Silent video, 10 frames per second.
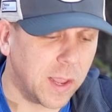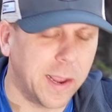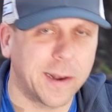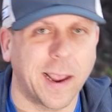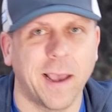
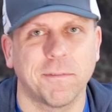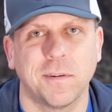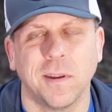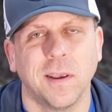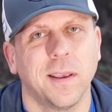And I have,
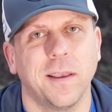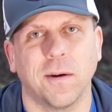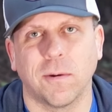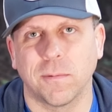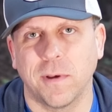you
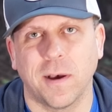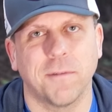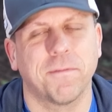know, uh,